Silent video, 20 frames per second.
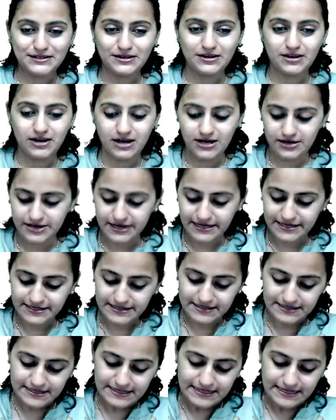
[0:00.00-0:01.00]
All right.
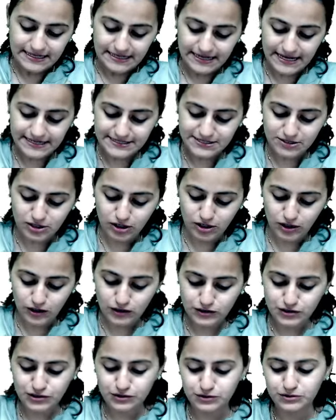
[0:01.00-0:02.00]
Let's go
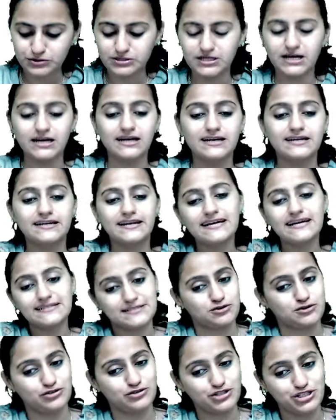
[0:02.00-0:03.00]
to the next
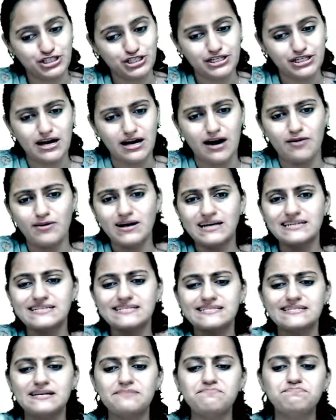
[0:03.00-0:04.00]
question now. A
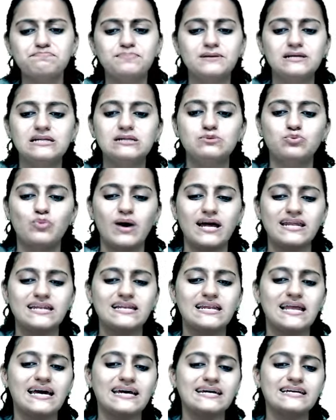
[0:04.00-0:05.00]
simple
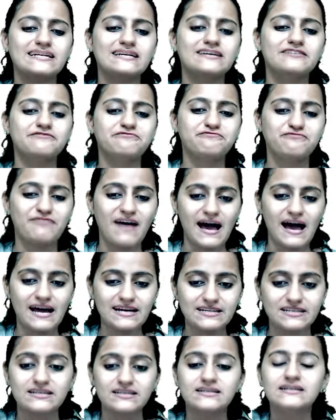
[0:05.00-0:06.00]
one-liner
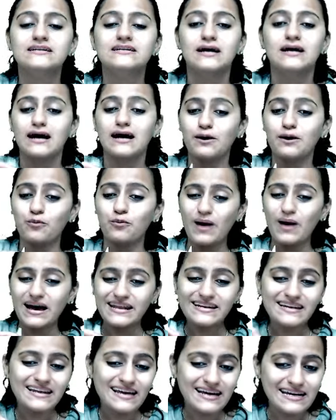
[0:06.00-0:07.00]
fact. A
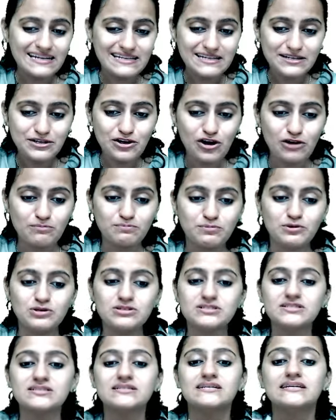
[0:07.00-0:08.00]
one line in your
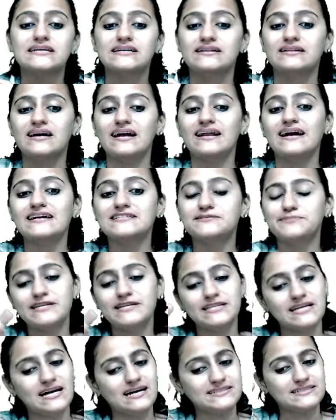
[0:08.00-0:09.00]
books, that has been
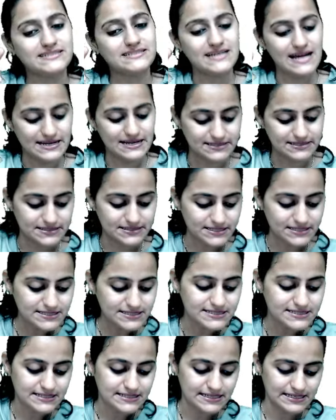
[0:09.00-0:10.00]
asked as
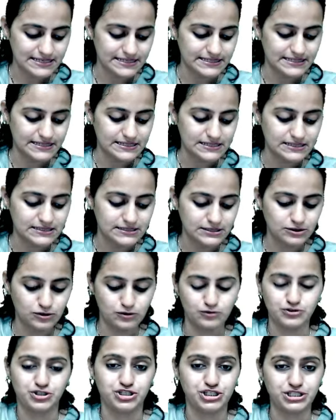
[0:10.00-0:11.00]
this clinical
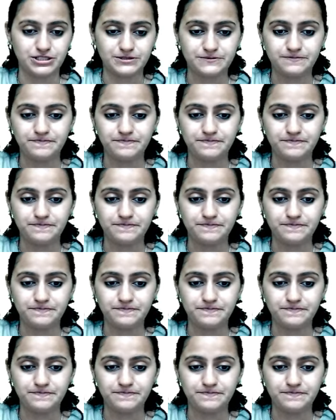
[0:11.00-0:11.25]
question.